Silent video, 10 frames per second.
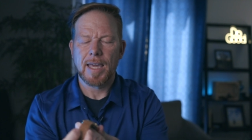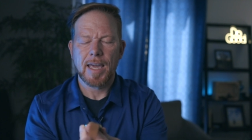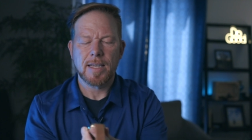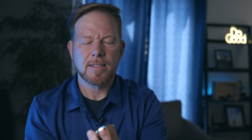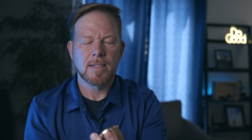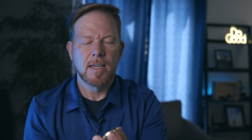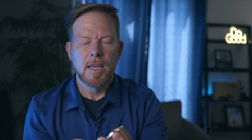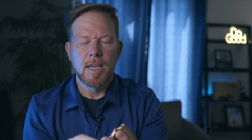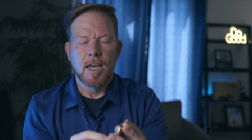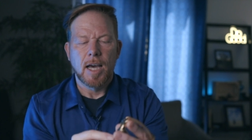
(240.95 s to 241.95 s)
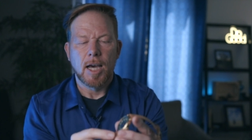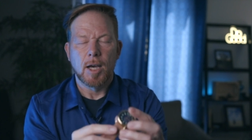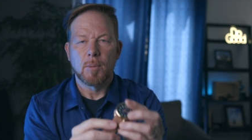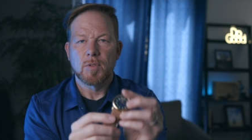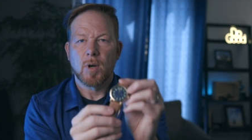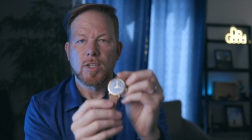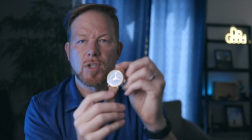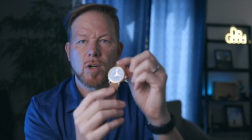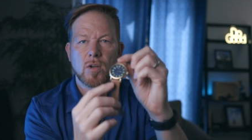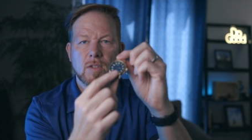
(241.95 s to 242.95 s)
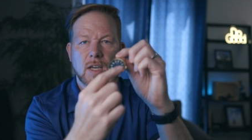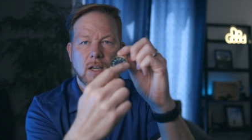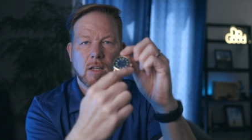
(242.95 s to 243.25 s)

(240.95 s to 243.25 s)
I guess. So I chose a